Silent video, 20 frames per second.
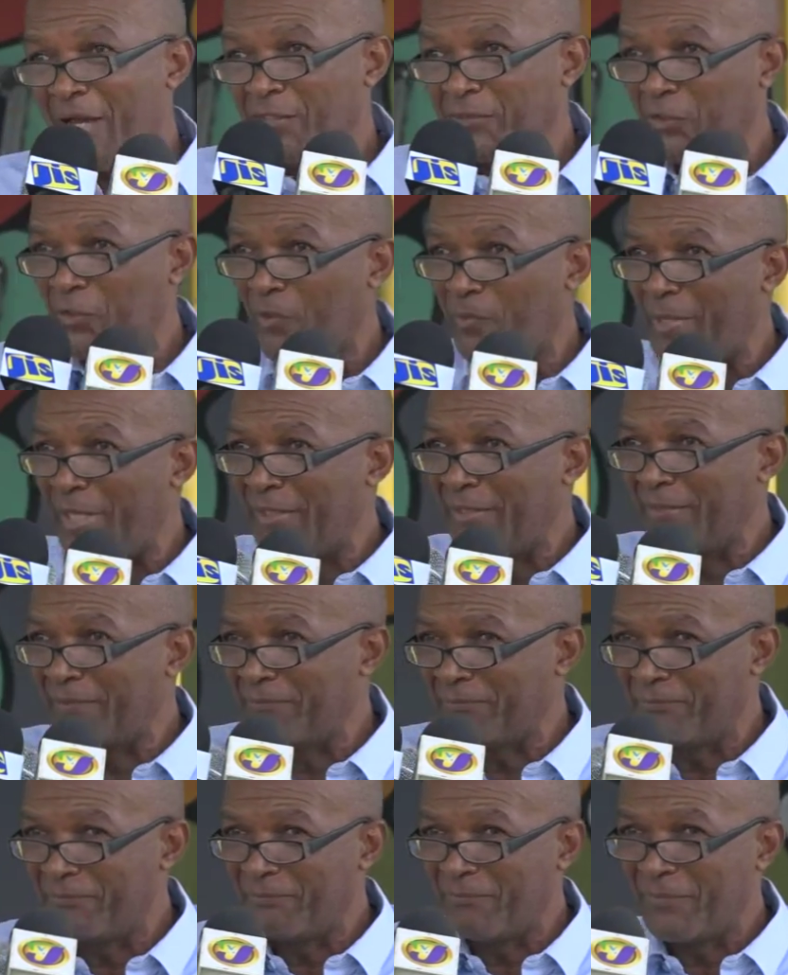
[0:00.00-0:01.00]
are so many.
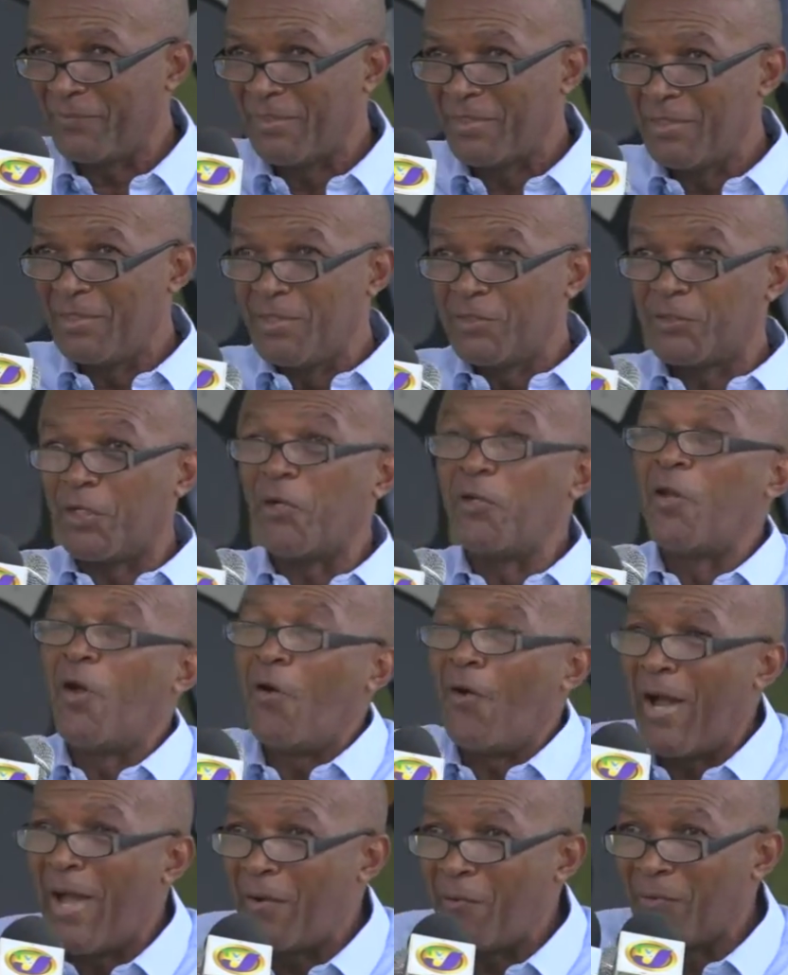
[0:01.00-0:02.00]
So now
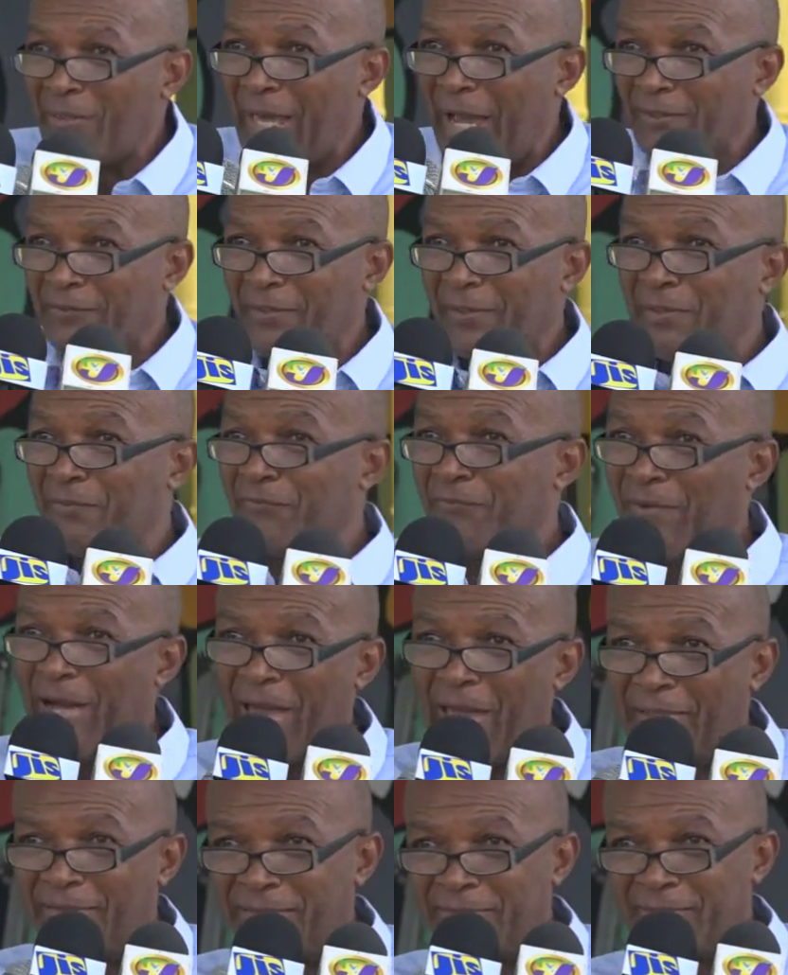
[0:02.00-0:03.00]
I would like to
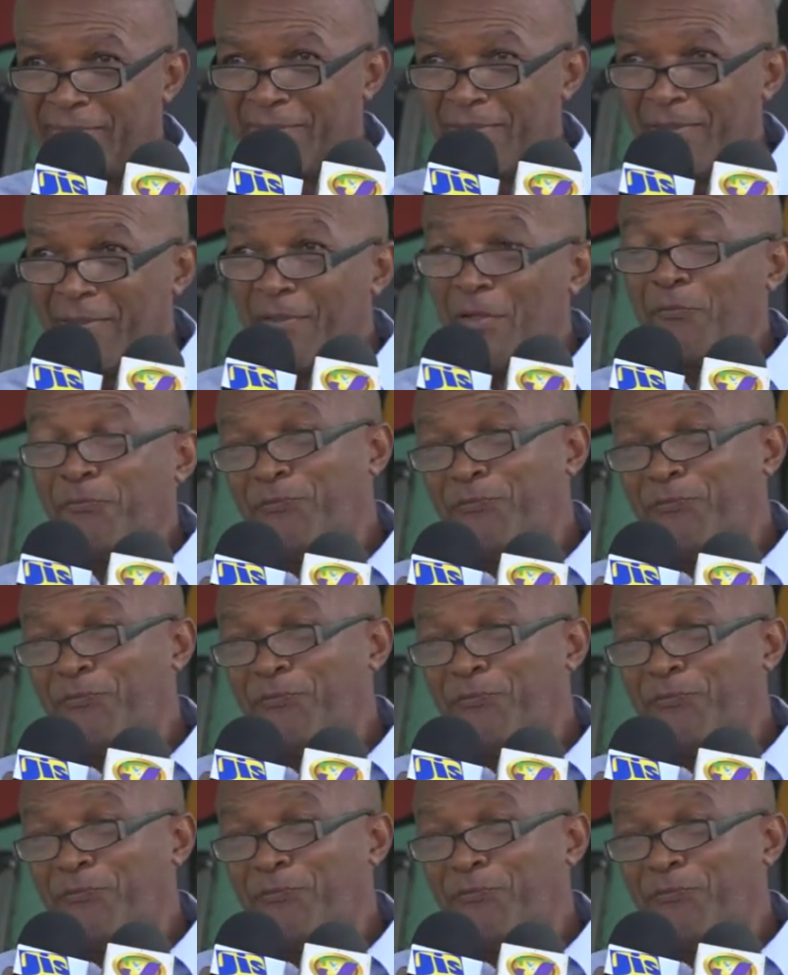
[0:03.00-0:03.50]
invite the